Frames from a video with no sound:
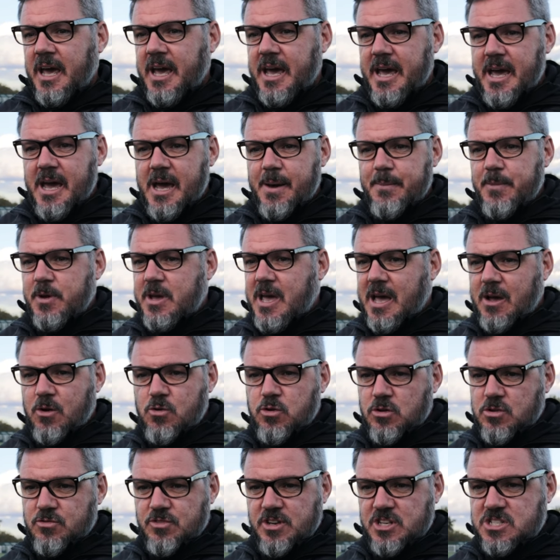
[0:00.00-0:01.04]
Um, we
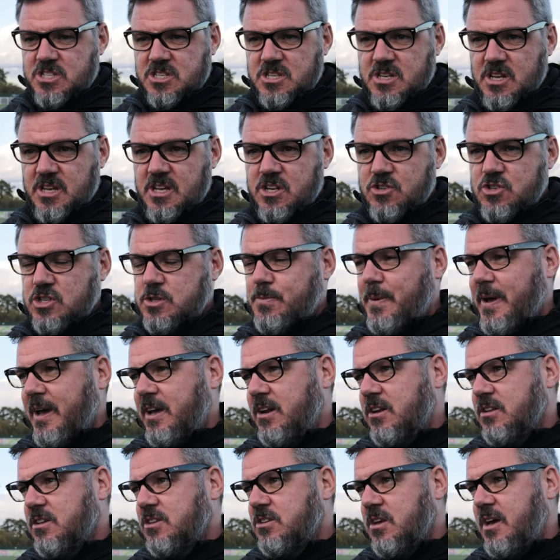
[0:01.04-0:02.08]
couldn't risk Idris
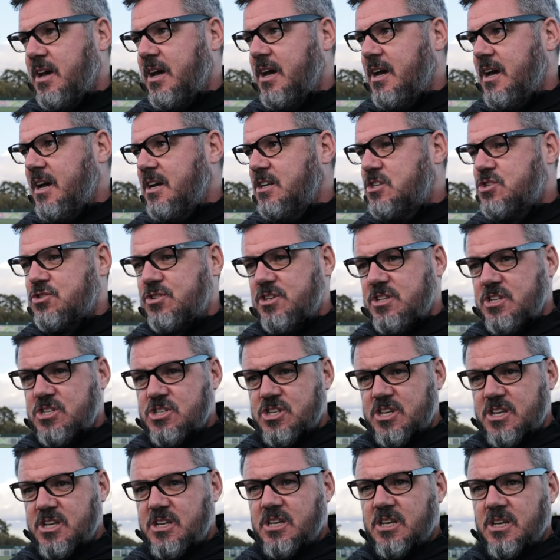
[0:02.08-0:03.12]
playing on uh, a
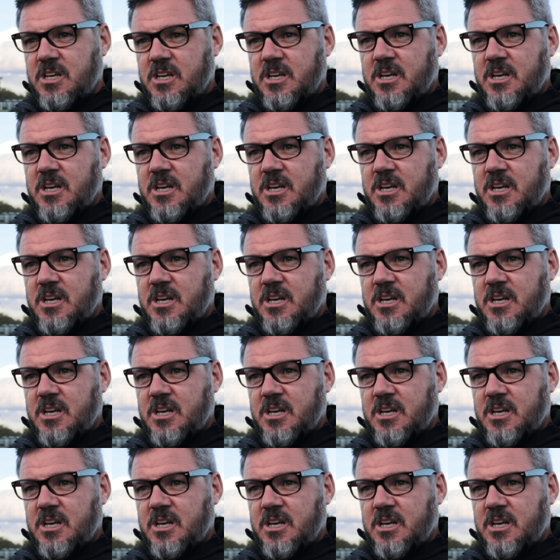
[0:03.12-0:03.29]
3G